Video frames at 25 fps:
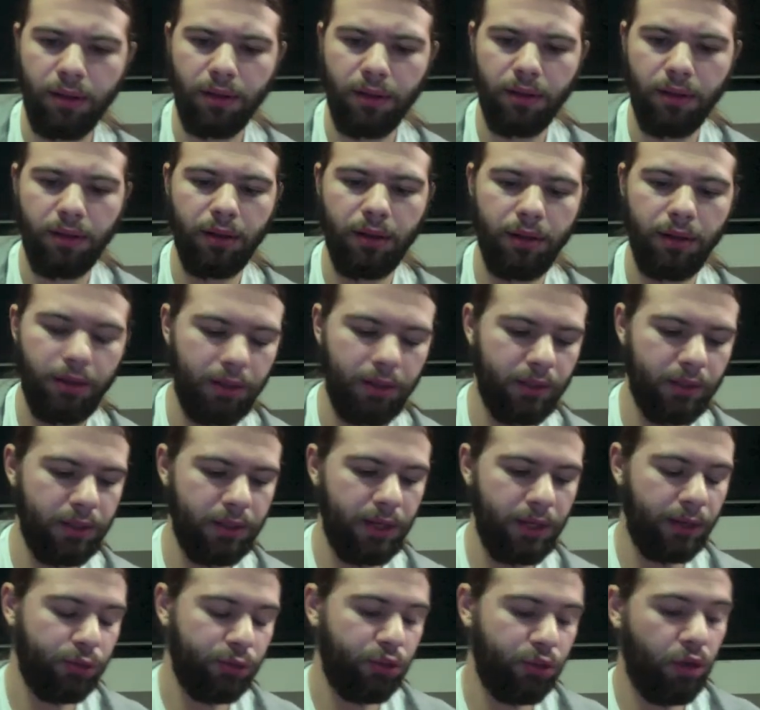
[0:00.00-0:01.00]
And it's
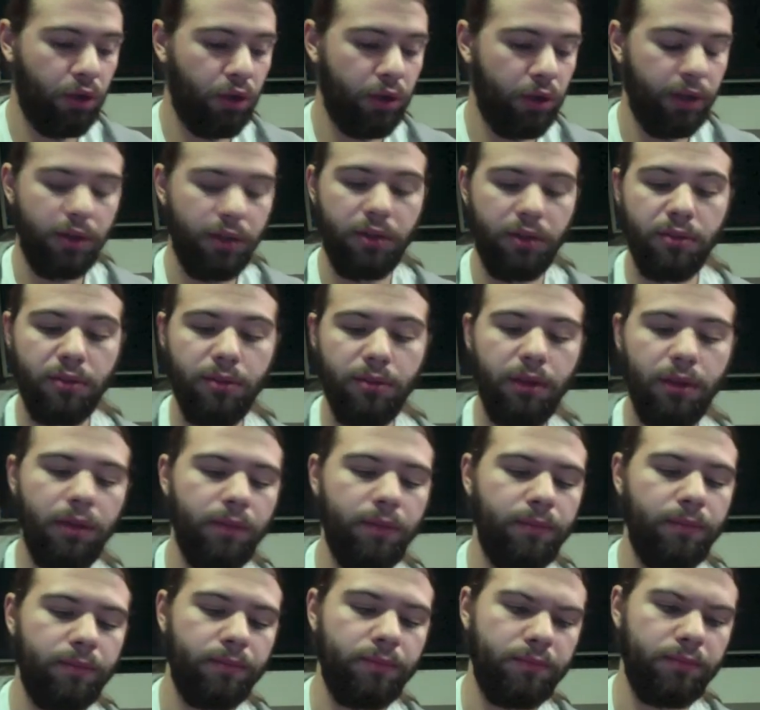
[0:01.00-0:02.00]
now shorting as well.
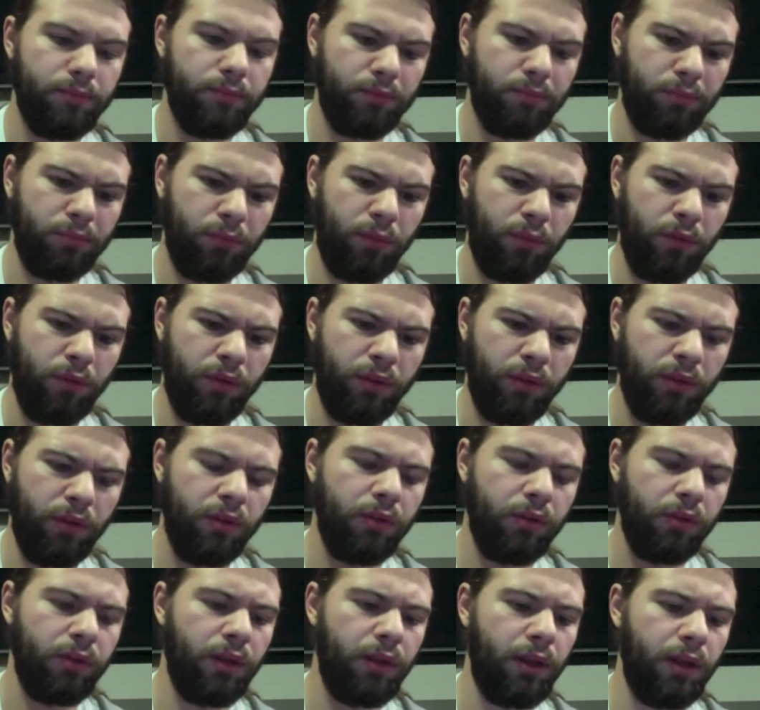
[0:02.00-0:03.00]
What have I
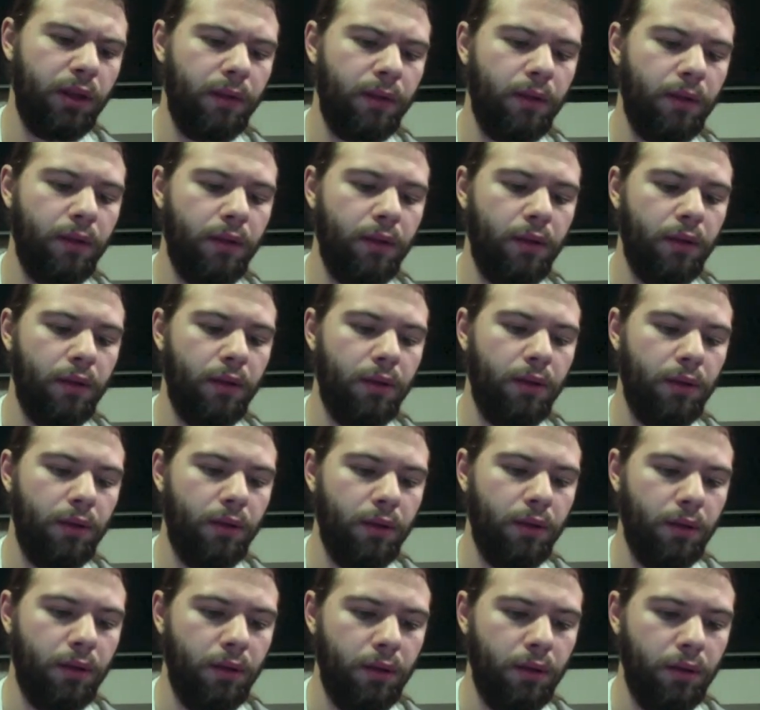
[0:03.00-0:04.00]
done there?
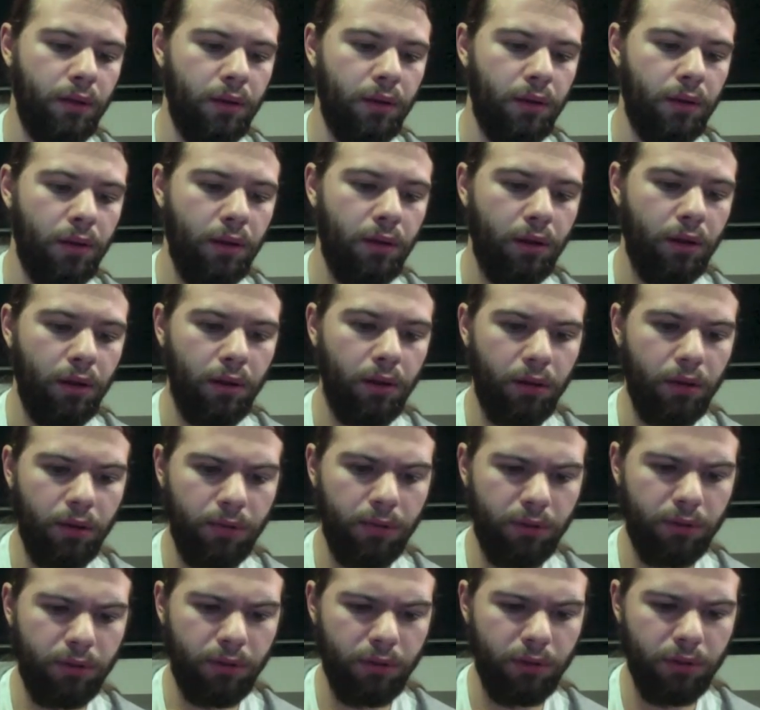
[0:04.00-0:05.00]
Uh,
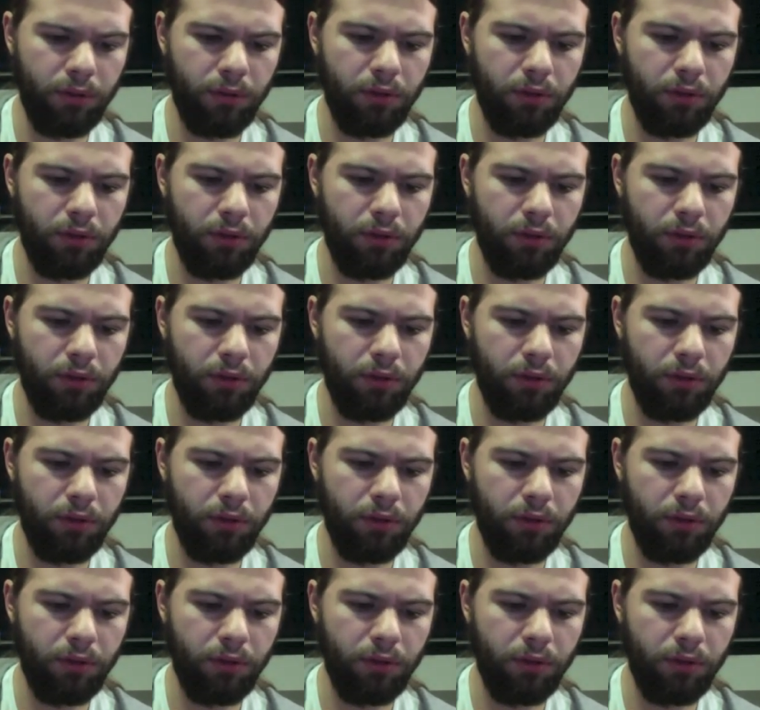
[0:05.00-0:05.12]
I've just...